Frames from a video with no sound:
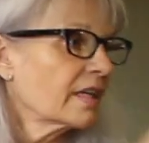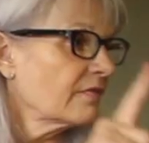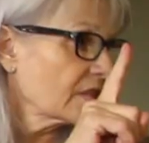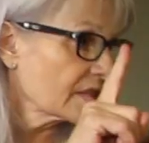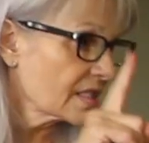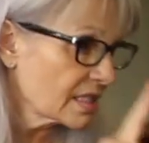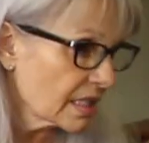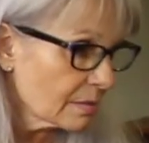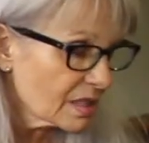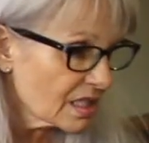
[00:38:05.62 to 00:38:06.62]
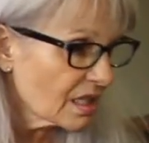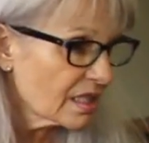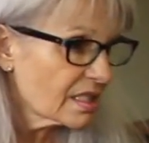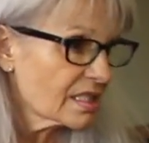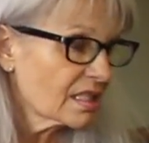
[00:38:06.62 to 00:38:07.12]
They feel
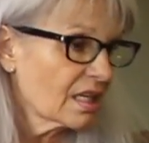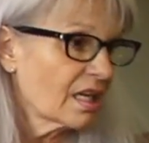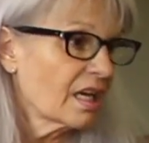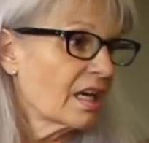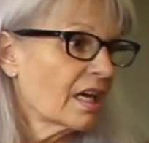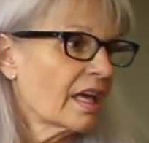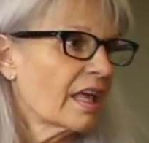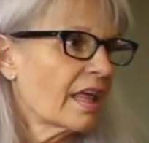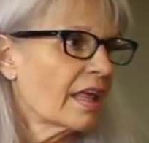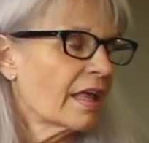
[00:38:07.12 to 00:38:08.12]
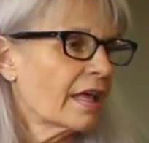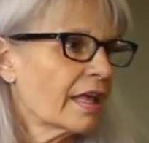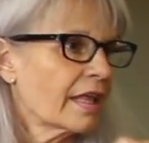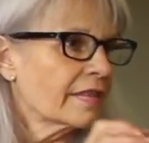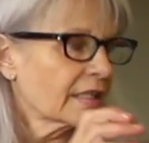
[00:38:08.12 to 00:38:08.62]
stigmatized.
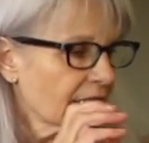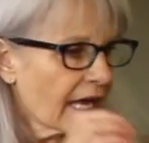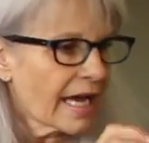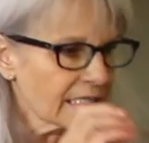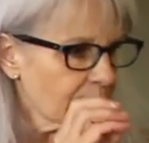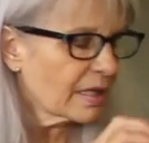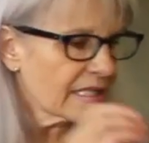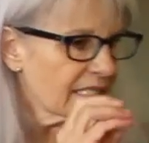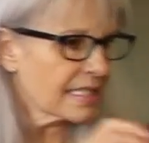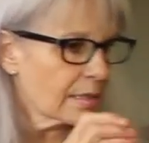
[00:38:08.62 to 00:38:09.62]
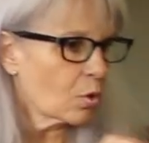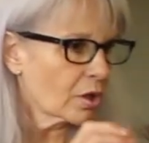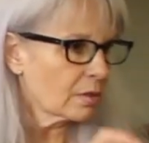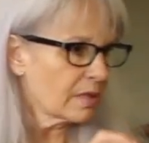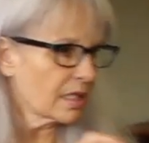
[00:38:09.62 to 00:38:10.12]
The last place they
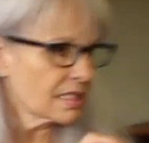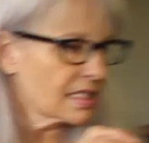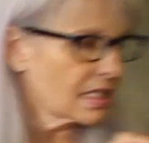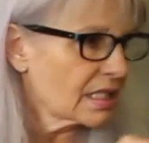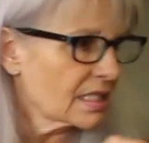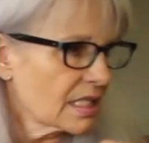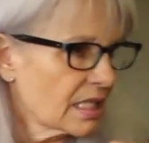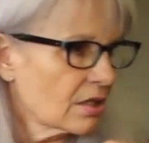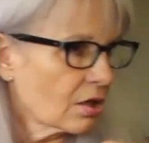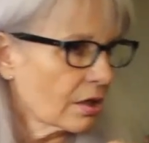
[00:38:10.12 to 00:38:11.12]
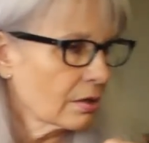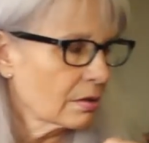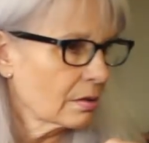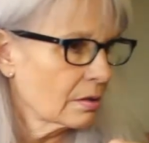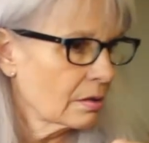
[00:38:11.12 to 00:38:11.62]
want to be is in this ER.
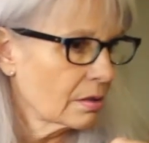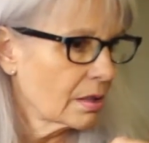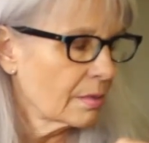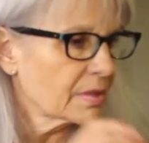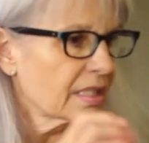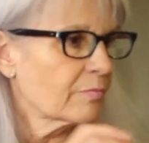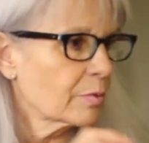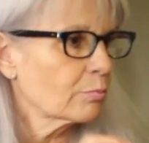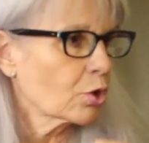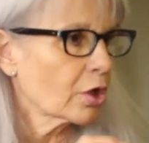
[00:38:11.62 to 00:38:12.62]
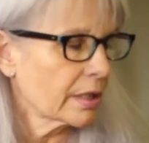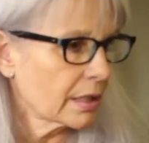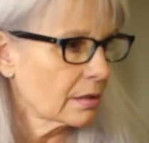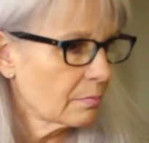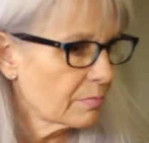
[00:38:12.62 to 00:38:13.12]
But they've been brought
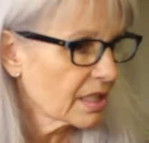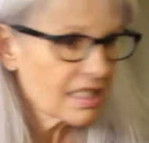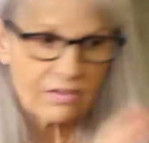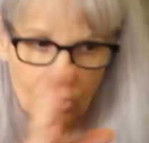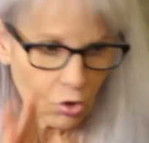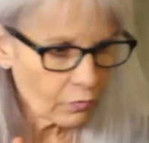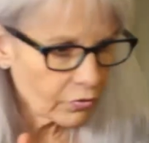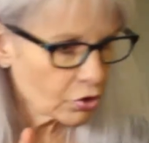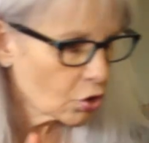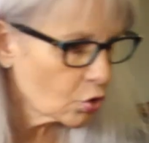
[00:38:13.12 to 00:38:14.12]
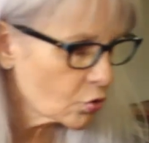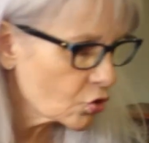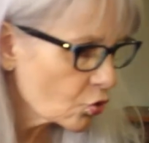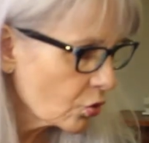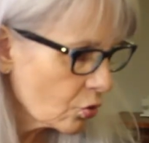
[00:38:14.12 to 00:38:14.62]
in because of an
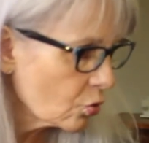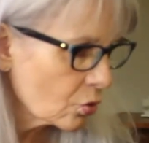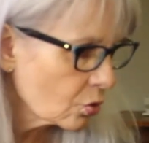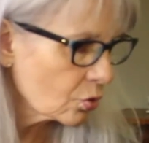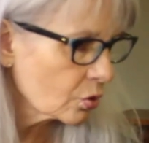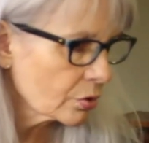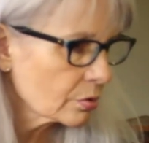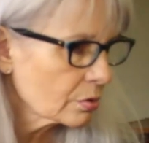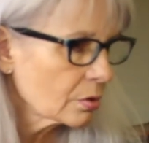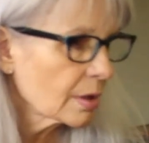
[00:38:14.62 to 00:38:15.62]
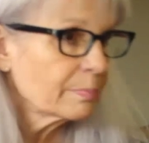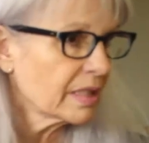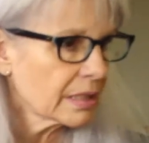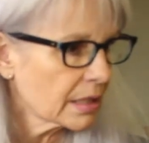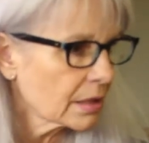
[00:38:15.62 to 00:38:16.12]
overdose or a
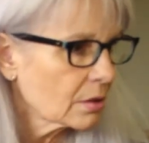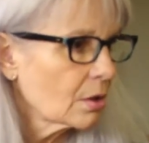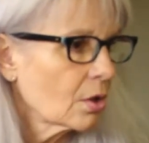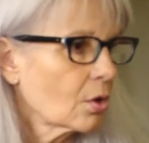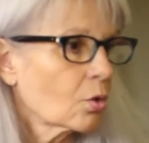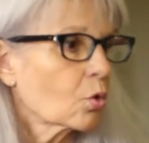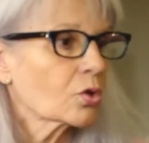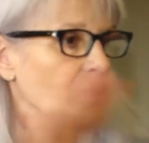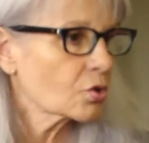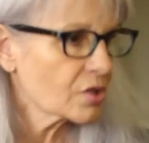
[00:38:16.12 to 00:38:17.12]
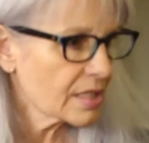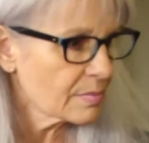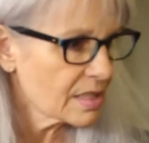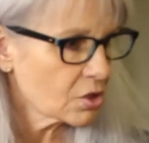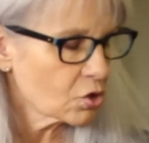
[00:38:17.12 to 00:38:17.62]
beating or some
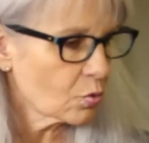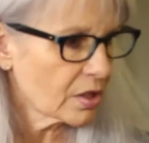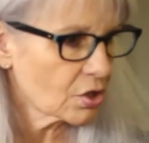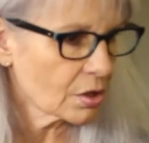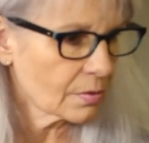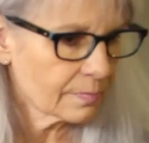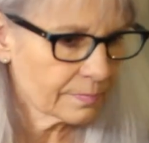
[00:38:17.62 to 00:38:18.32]
situation.